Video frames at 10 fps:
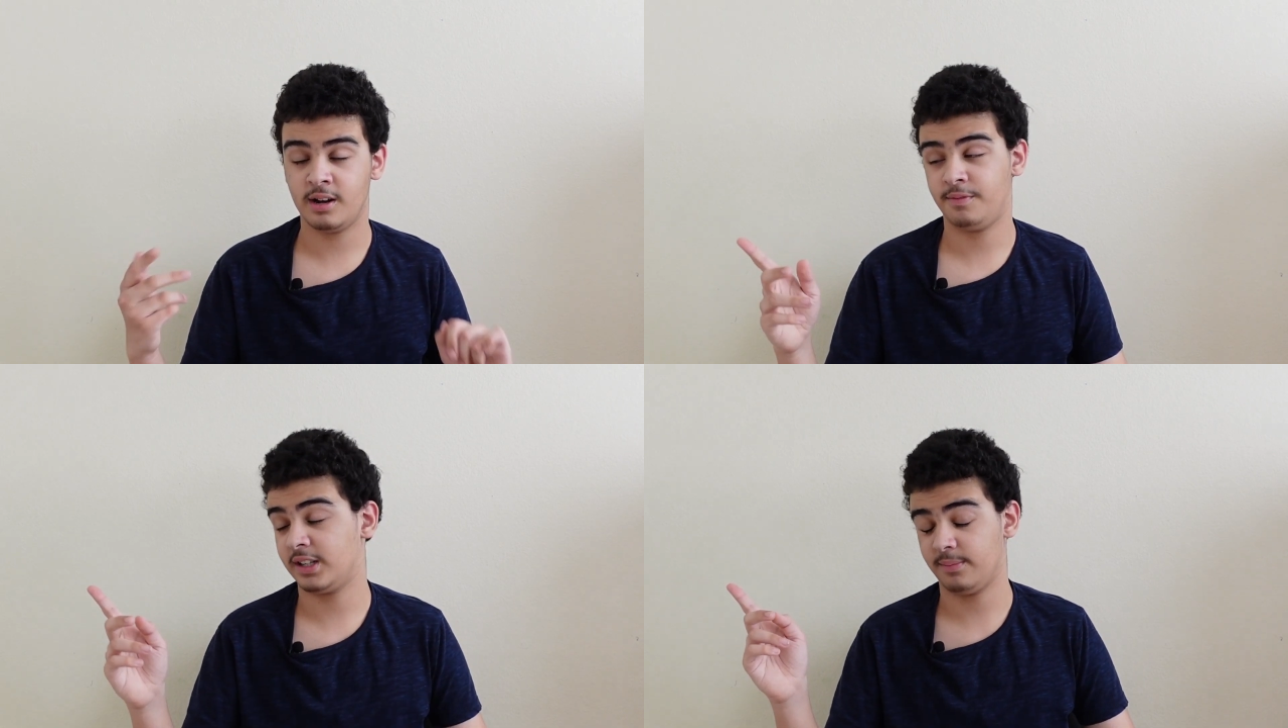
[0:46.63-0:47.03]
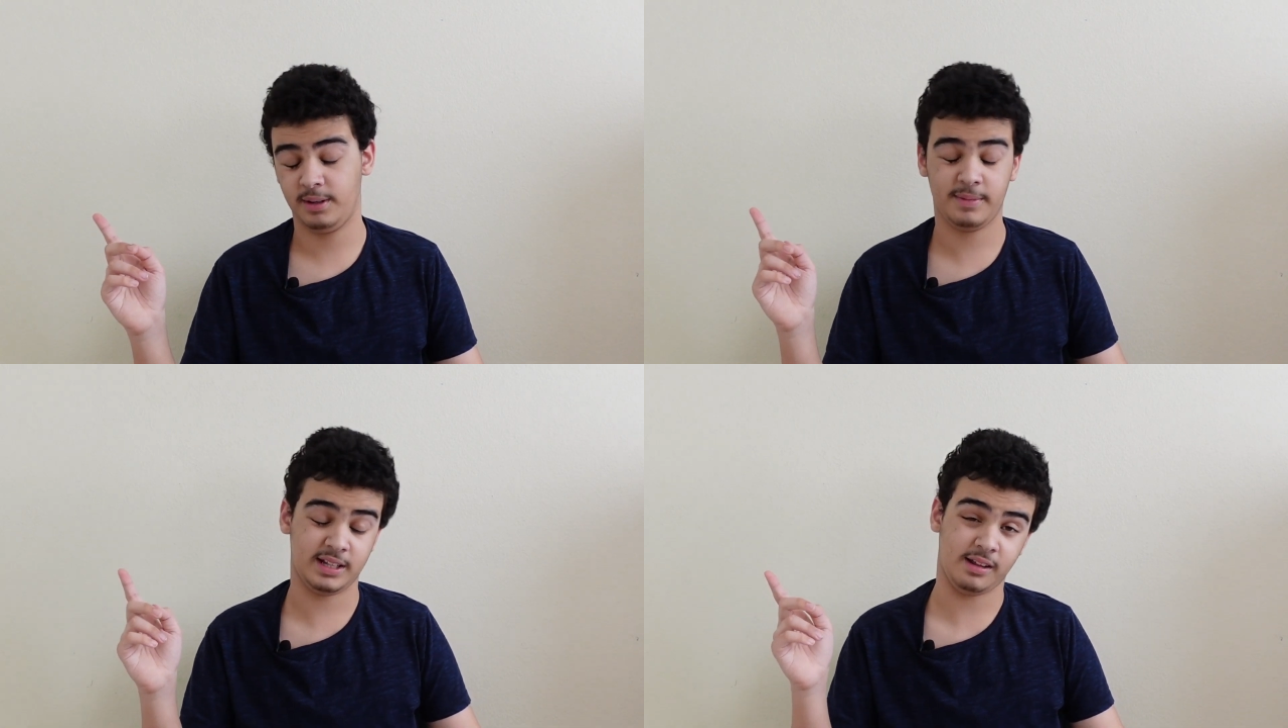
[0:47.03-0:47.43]
In fact, I
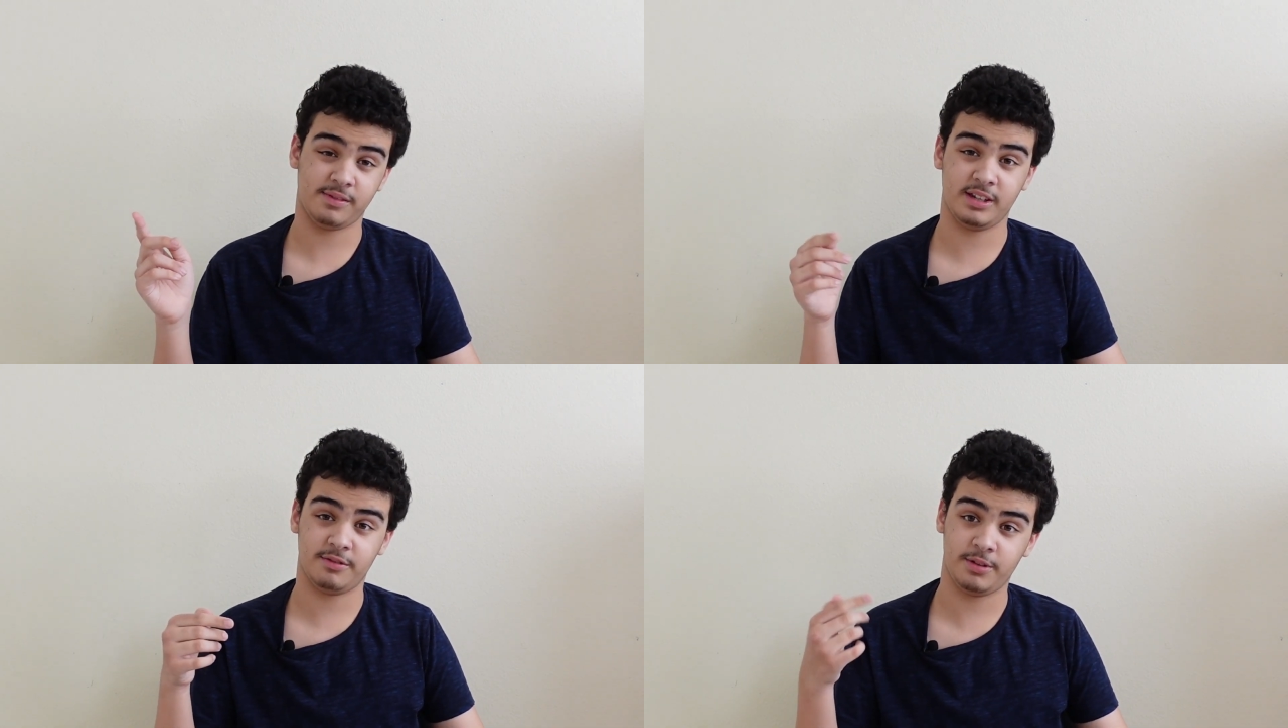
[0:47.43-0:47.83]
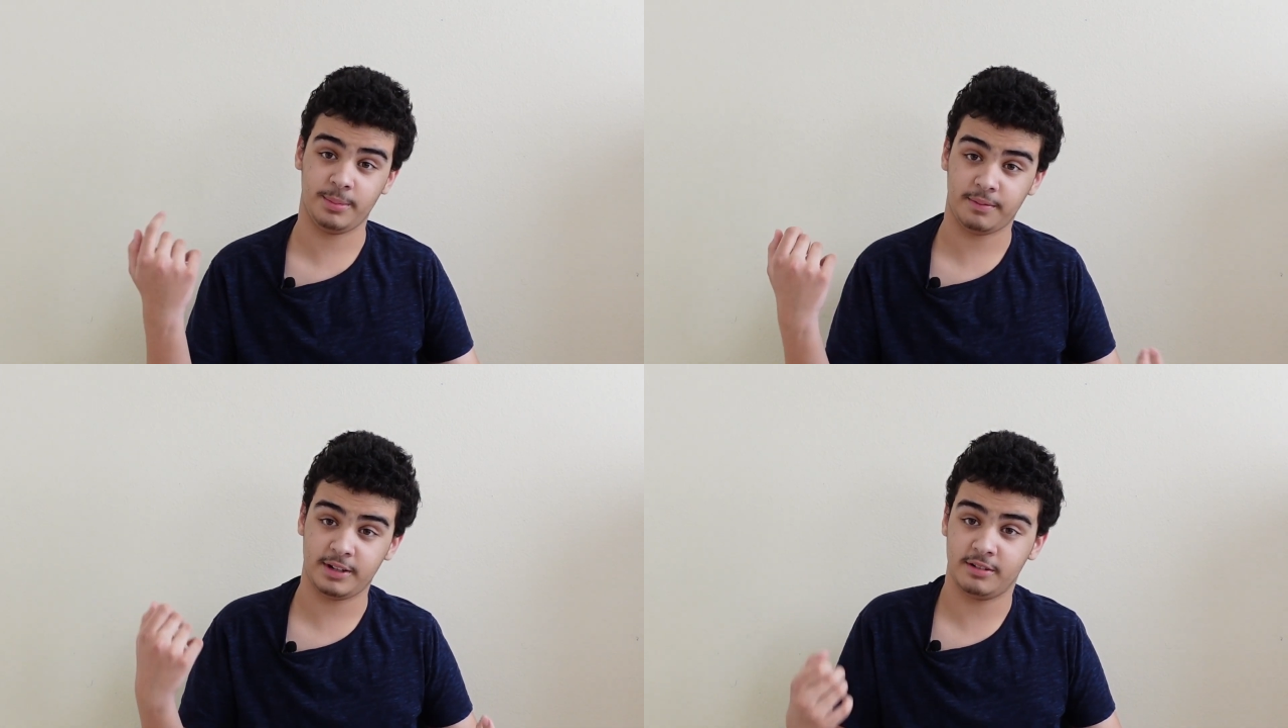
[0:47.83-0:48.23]
might make film
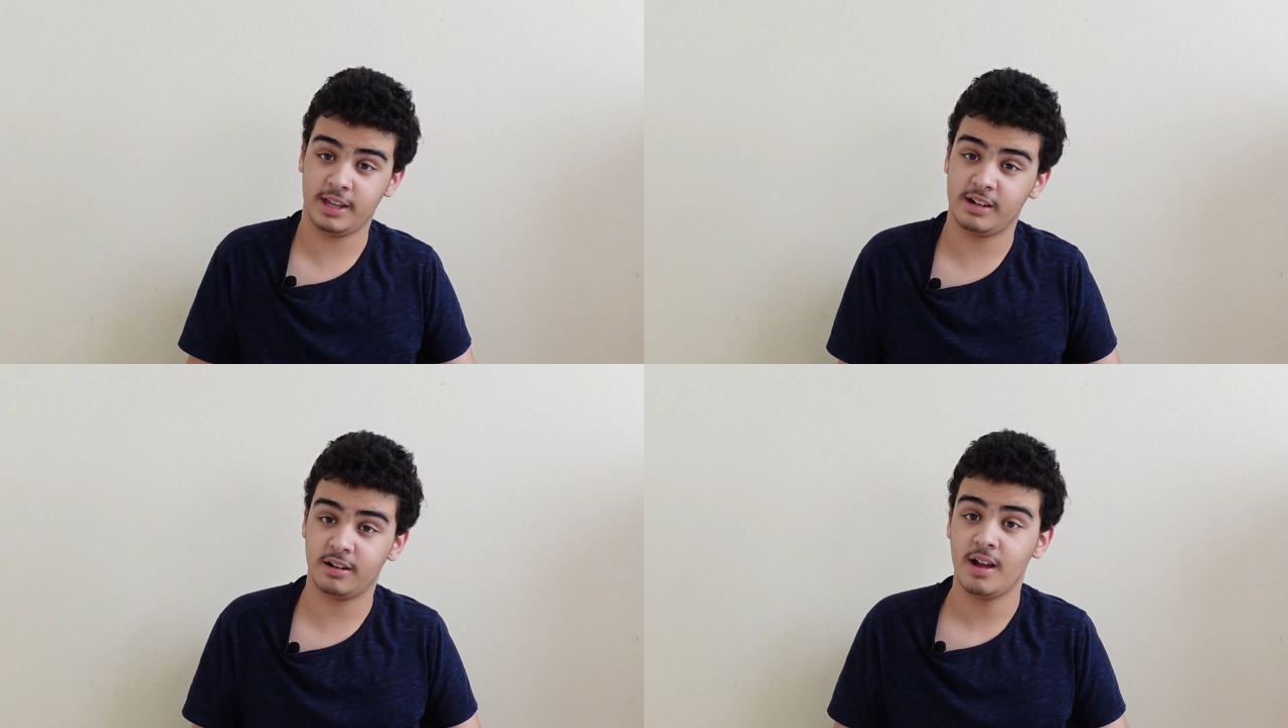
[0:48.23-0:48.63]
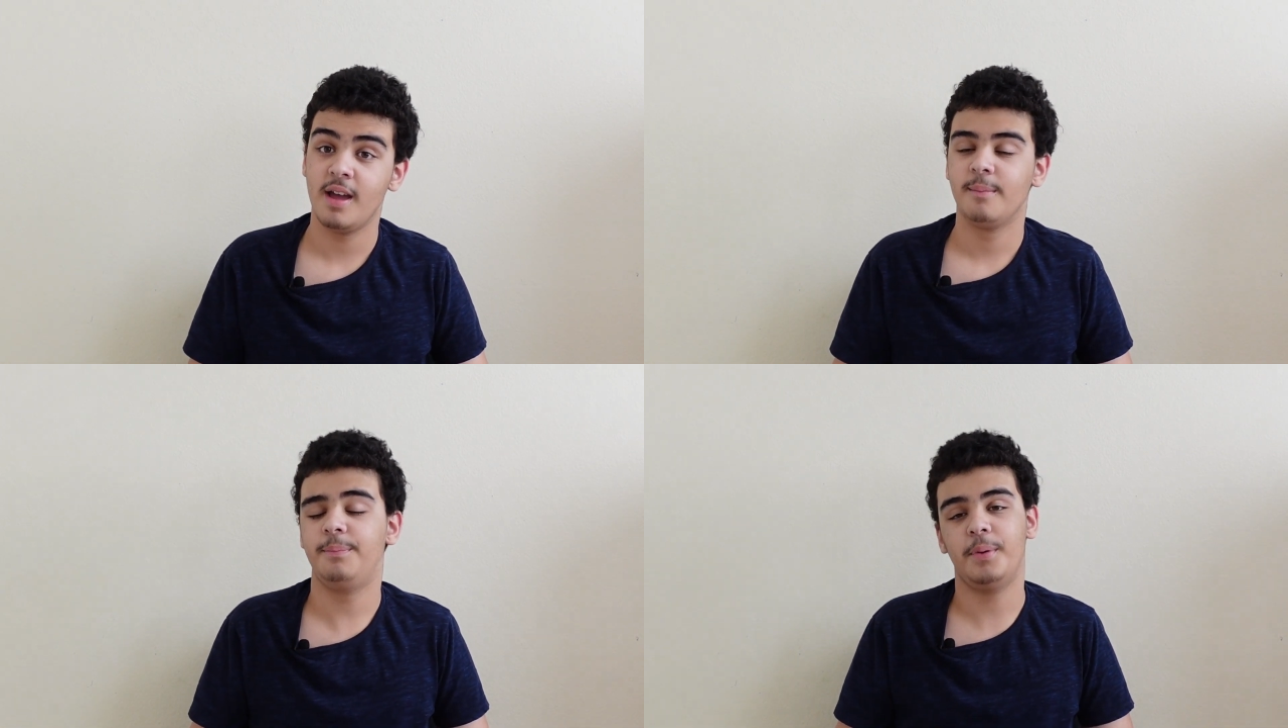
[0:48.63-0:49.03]
that video later.
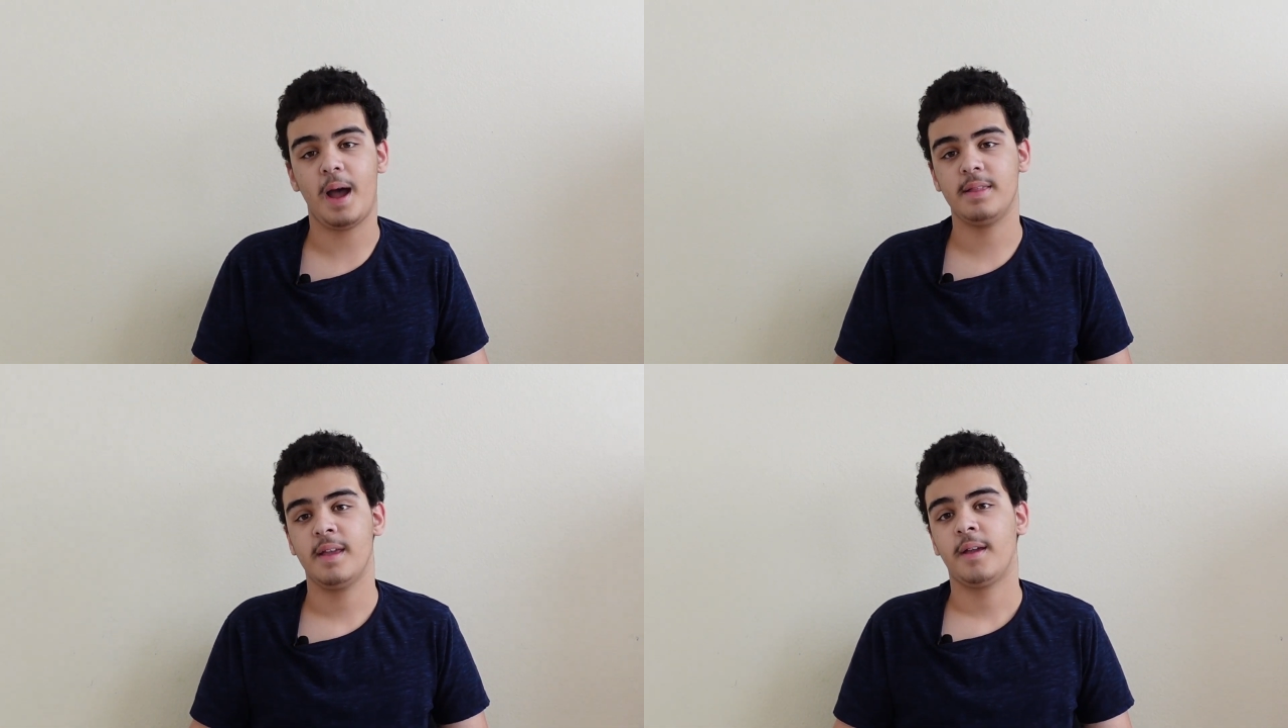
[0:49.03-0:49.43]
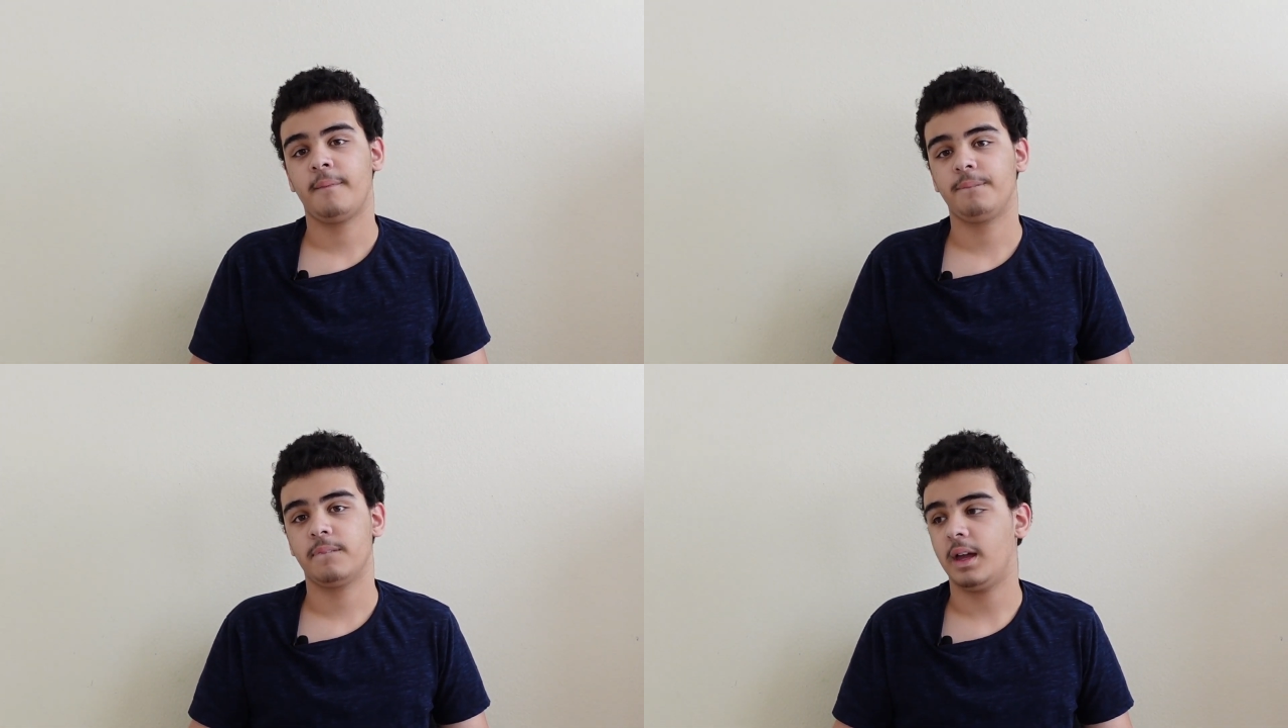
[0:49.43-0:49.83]
But
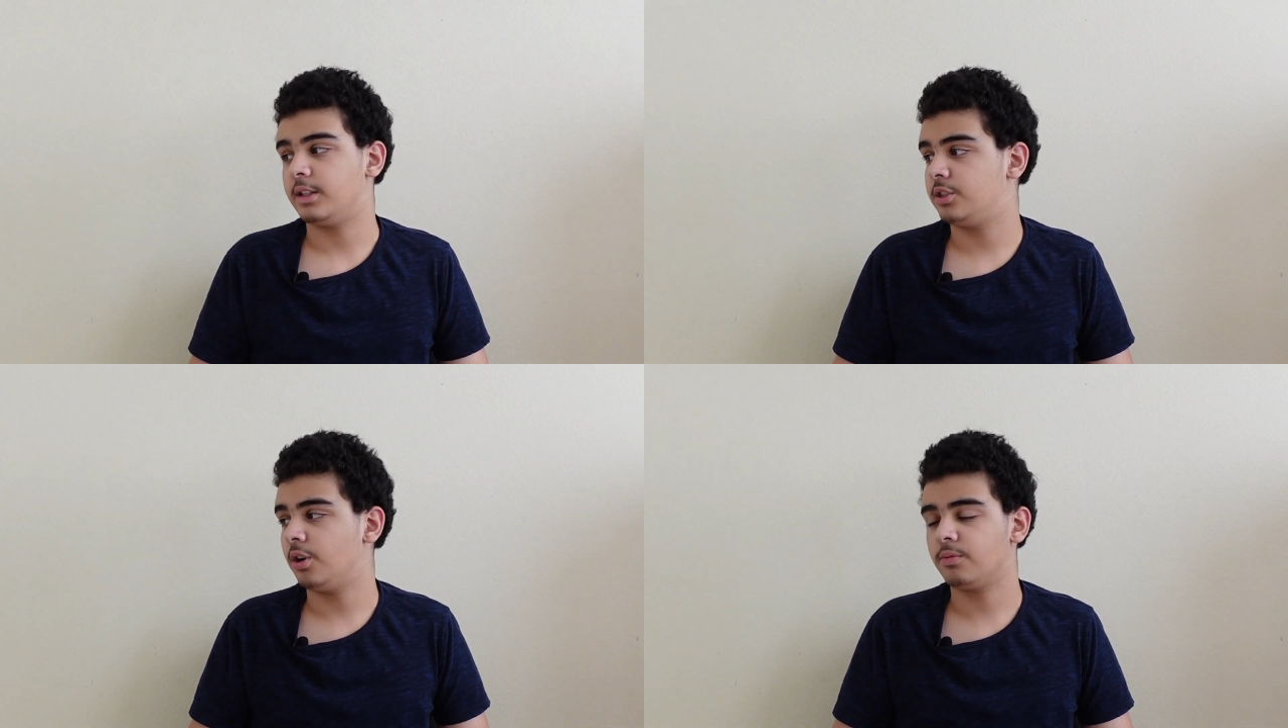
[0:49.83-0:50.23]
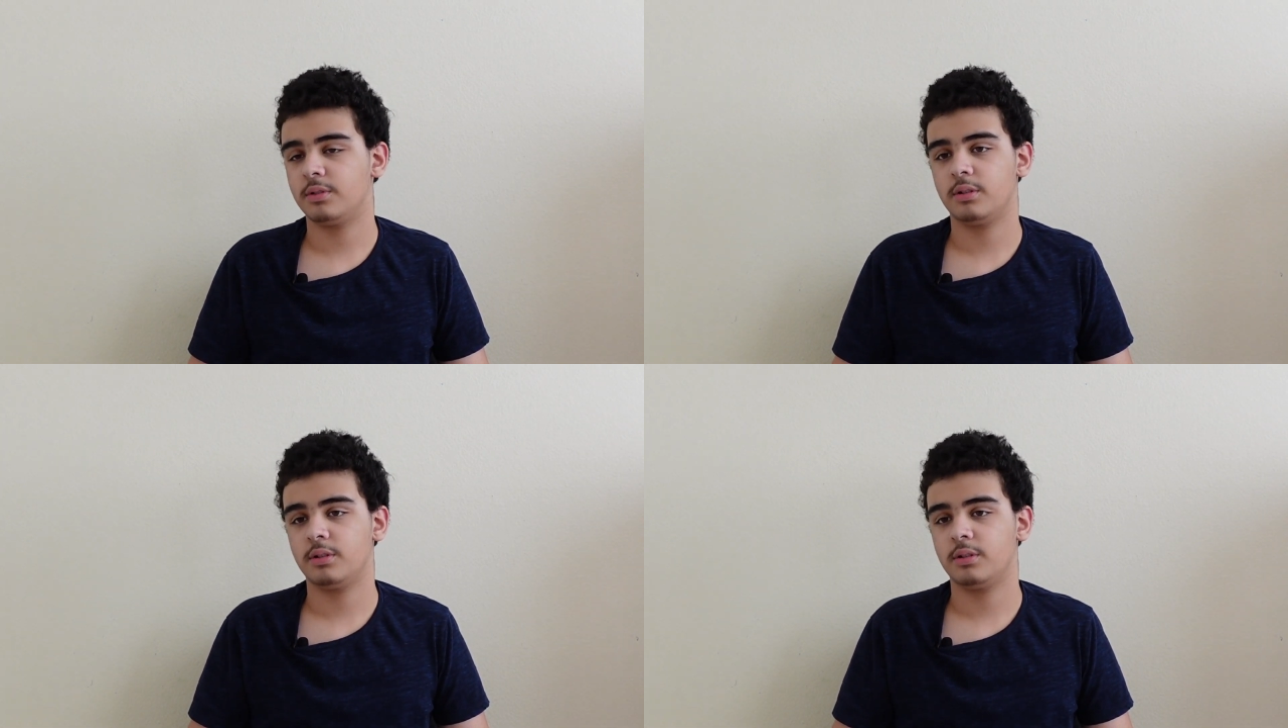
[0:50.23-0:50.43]
today